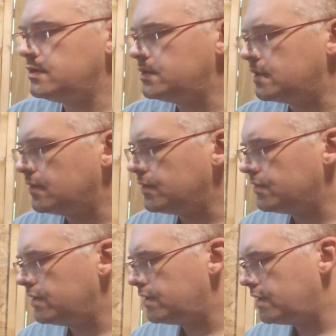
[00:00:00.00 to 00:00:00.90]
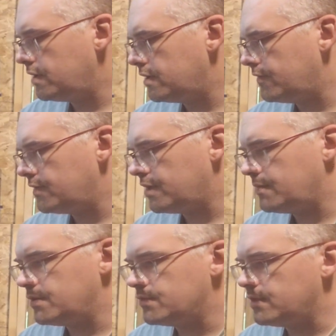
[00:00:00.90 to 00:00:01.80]
You should always drain the tank every
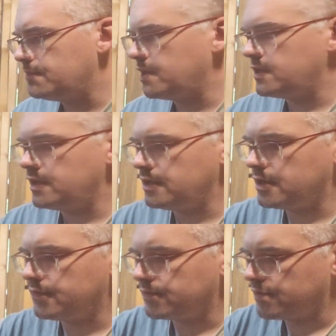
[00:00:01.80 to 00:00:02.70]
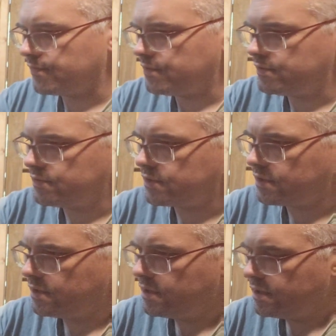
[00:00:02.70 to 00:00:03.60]
time. I drain my tank after every use,